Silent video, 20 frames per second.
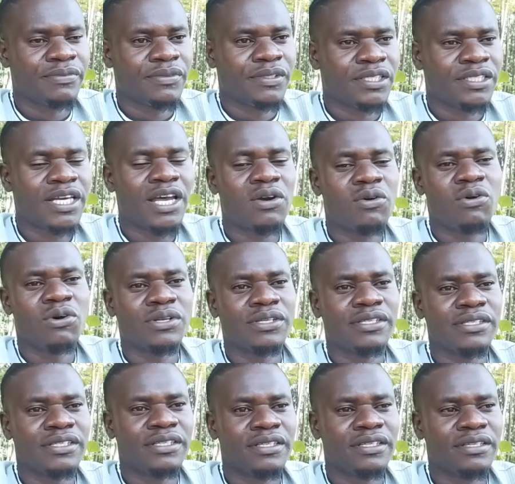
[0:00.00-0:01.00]
Second,
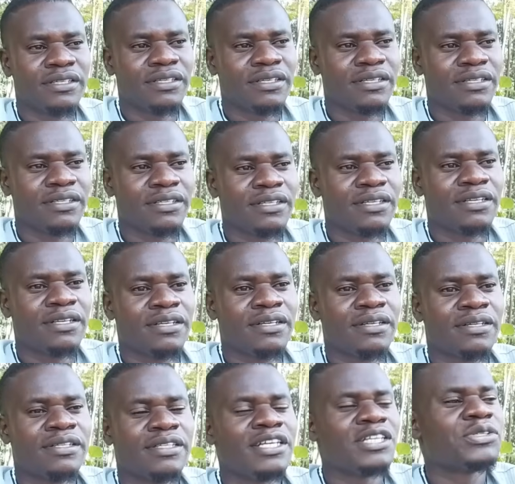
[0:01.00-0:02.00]

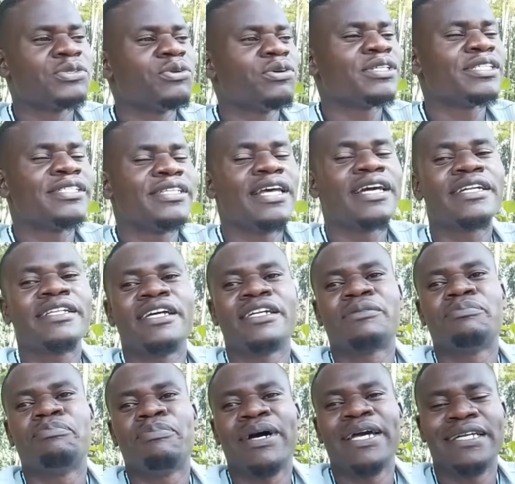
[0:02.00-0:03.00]
there's no snake
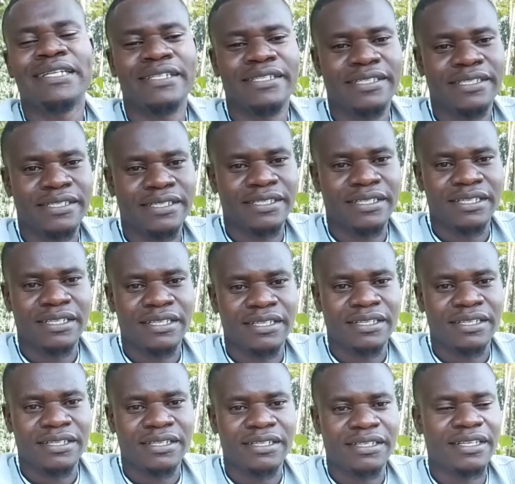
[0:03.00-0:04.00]
that bites
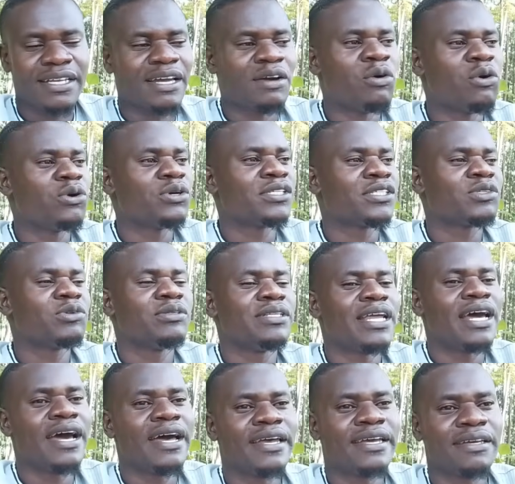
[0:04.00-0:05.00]
the horse to
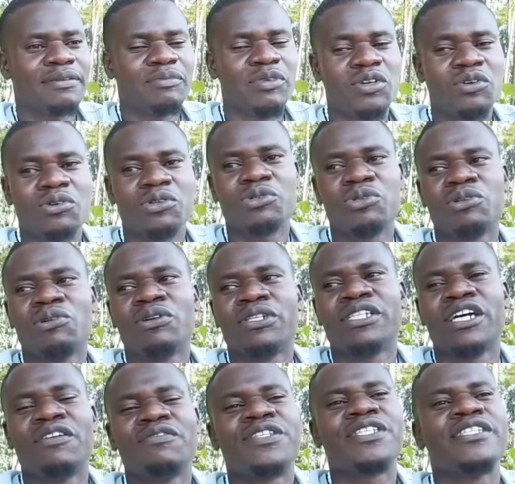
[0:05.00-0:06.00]
die because you don't
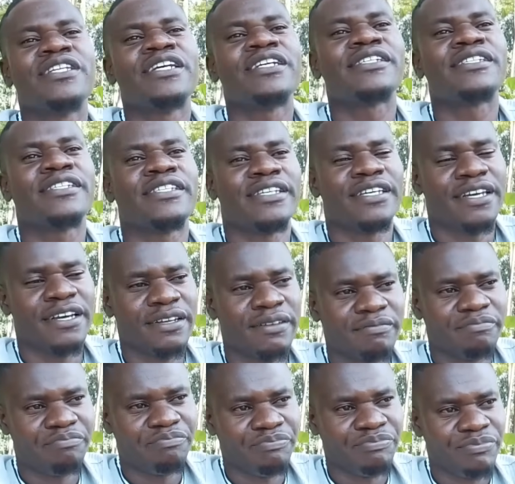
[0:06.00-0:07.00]
have snakes here.
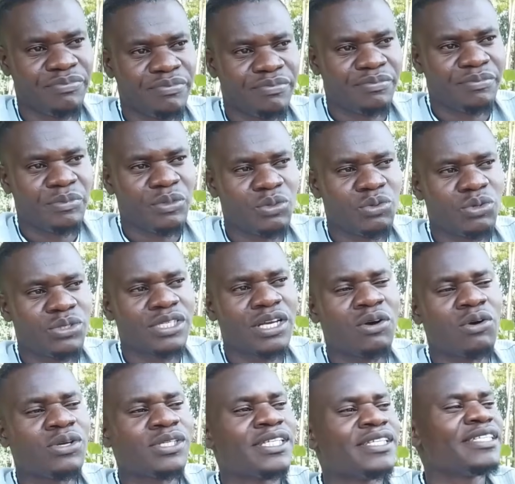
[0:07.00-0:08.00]
Because a
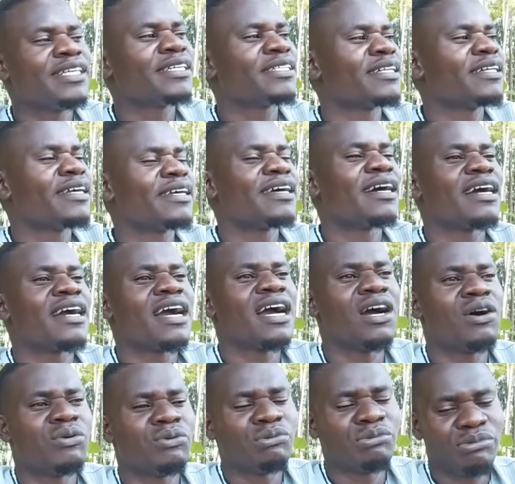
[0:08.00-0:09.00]
horse is just like a
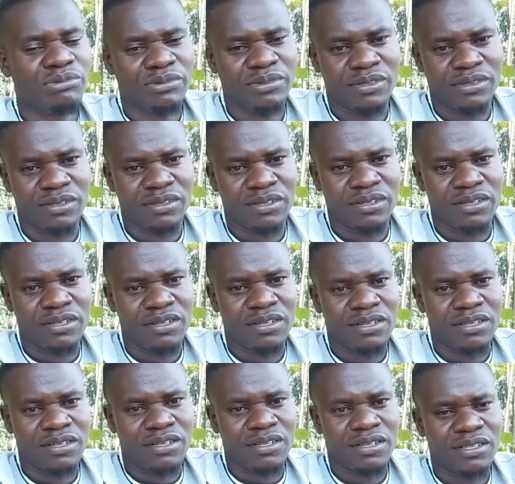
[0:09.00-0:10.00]
cow.
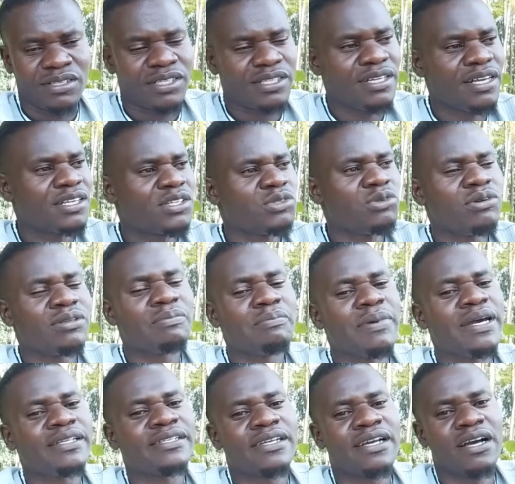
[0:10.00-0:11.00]
Snakes don't
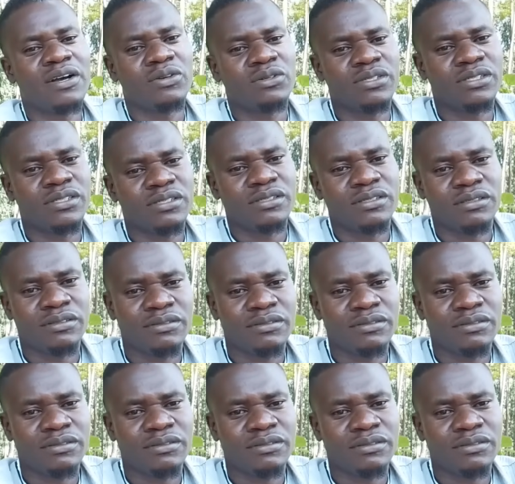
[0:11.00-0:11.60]
bite cows.